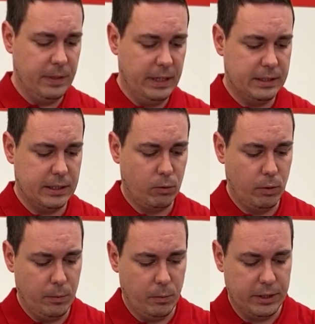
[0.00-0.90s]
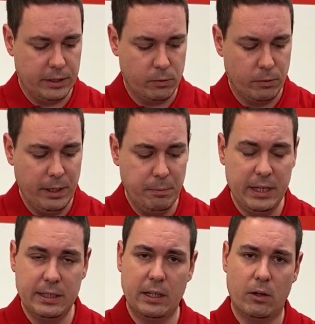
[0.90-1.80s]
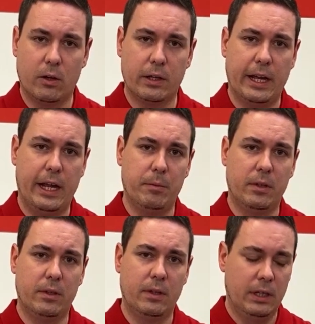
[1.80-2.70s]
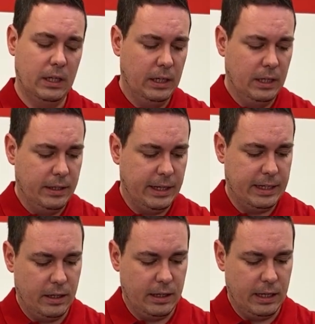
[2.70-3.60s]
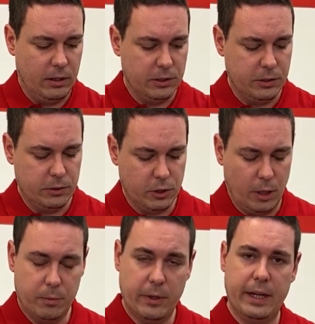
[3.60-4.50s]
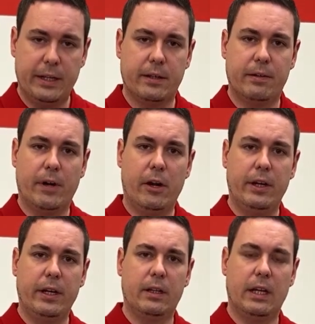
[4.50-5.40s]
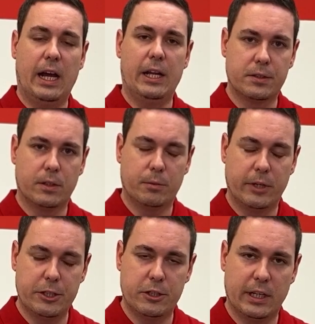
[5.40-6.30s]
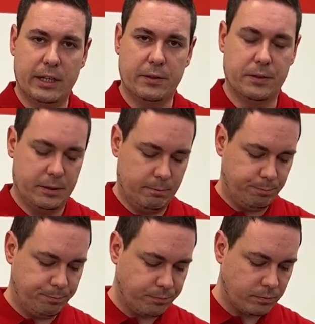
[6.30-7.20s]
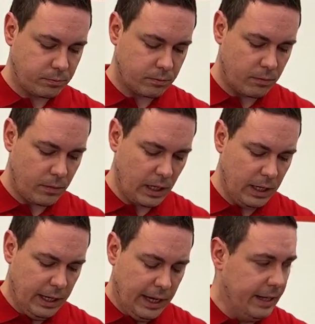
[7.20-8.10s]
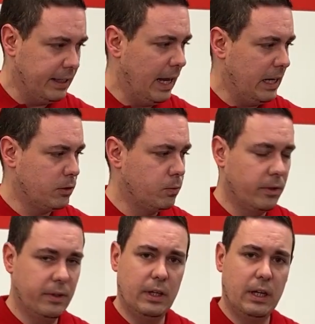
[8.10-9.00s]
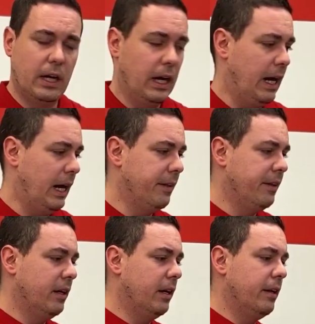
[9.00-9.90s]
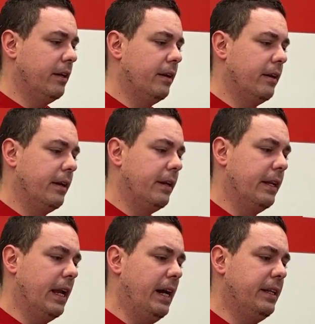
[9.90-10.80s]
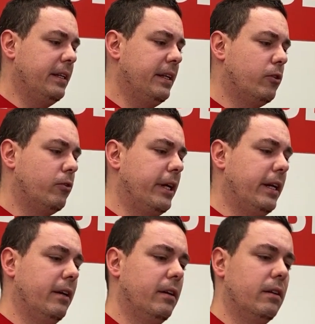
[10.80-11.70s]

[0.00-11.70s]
it's equipped with a 3-meter long cable that allows you to operate in a very large operation radius. And the last one are the 90-degree